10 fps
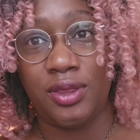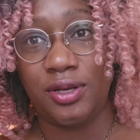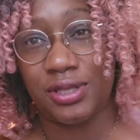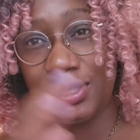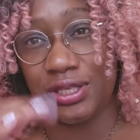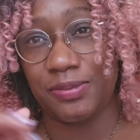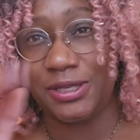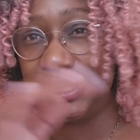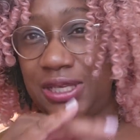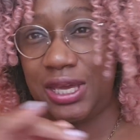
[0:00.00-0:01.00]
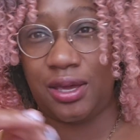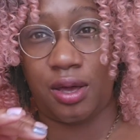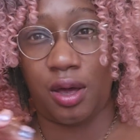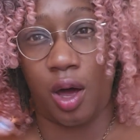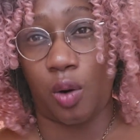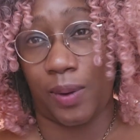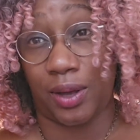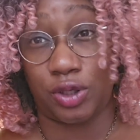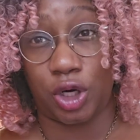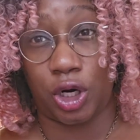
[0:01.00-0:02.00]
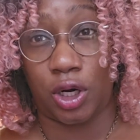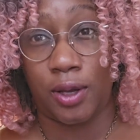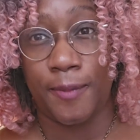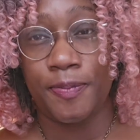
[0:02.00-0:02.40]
there's like this mystique around her,